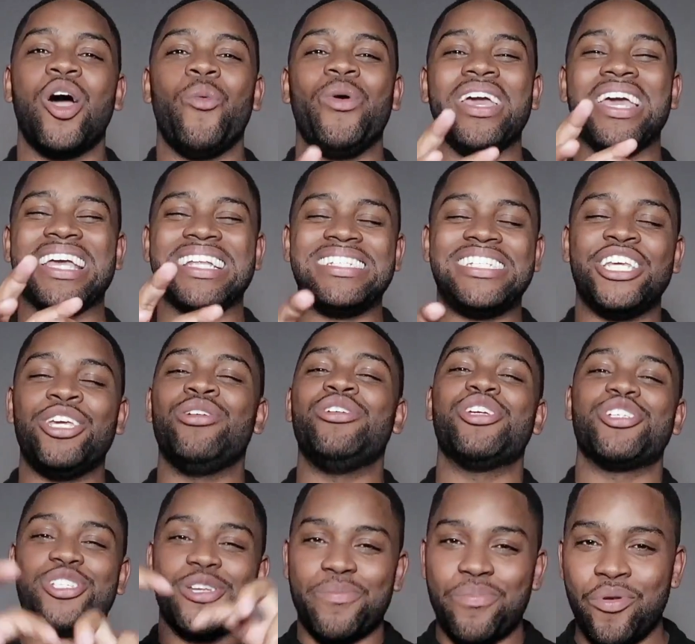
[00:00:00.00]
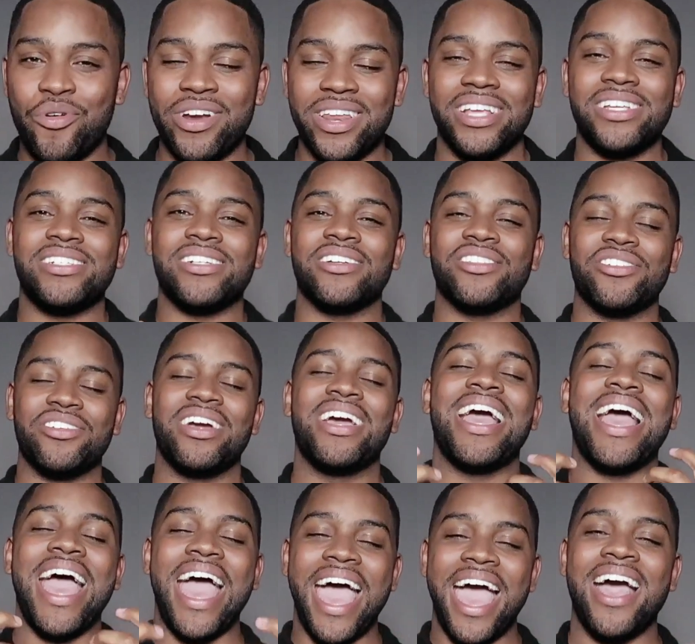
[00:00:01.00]
and we continue to support each other
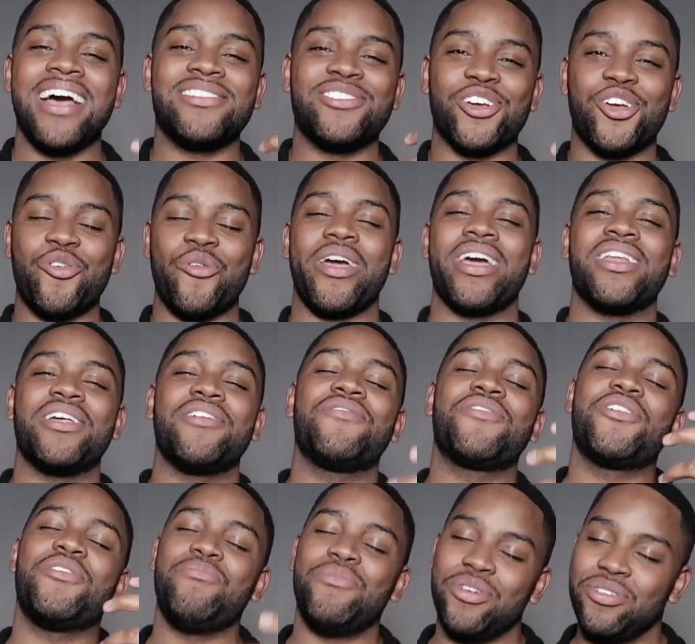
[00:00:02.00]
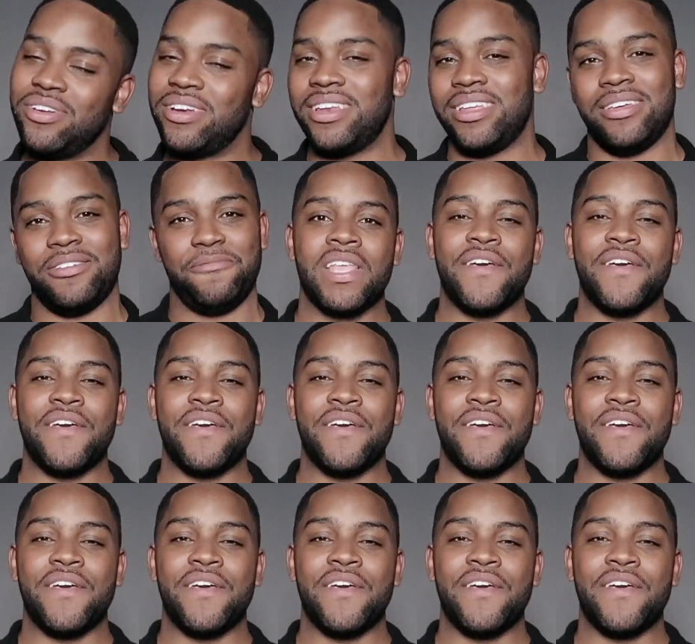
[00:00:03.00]
as a creative community.